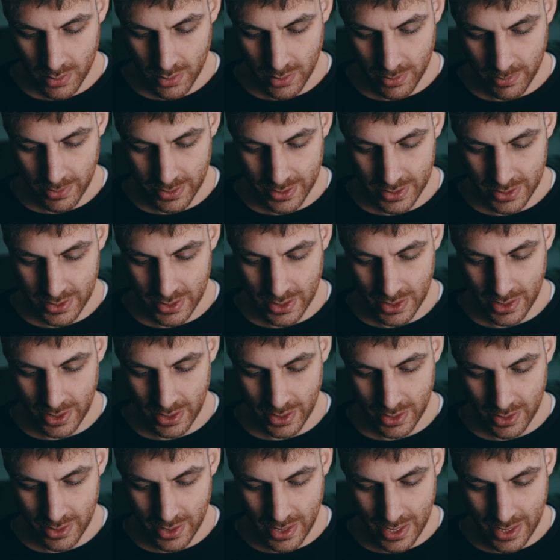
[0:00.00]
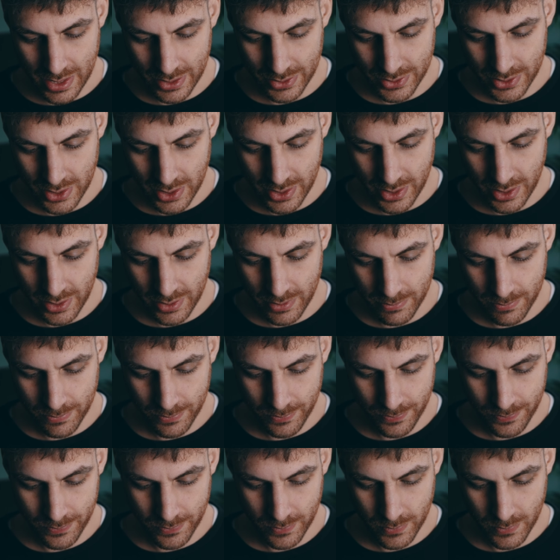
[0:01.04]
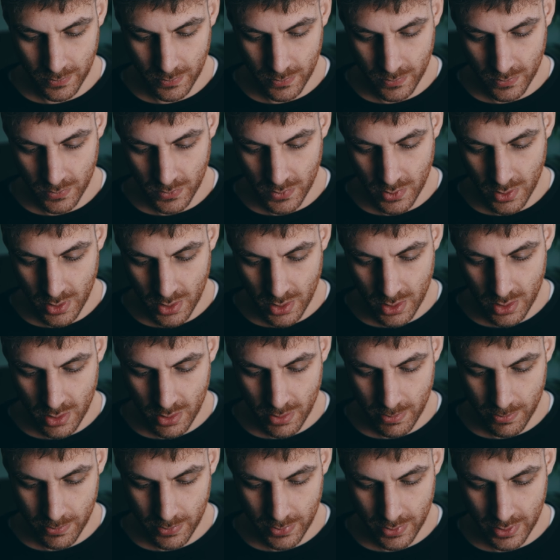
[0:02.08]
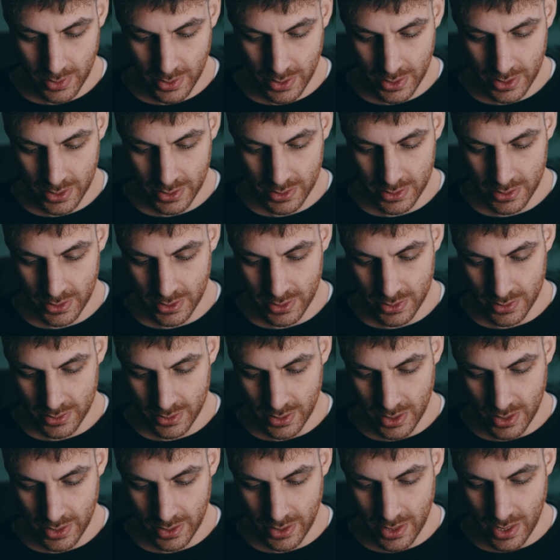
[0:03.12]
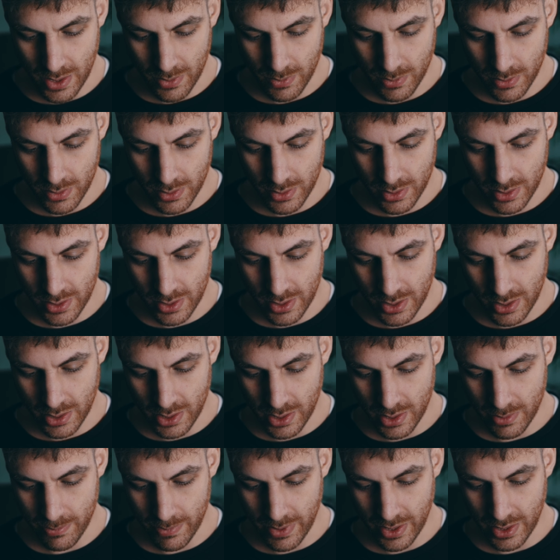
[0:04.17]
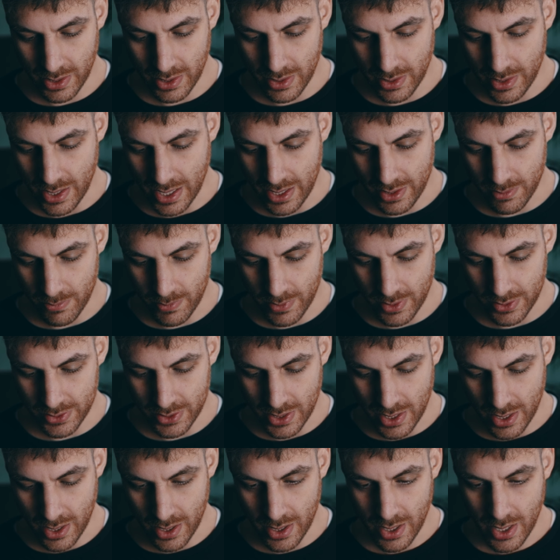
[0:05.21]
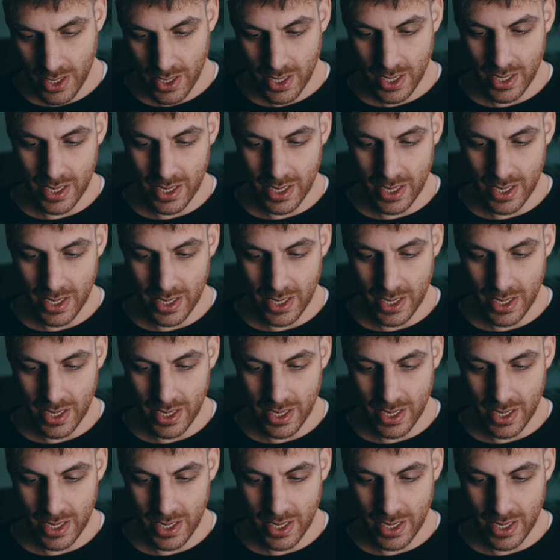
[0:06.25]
Let me just delete that actually. Put this inside that one and then make that the merge layer.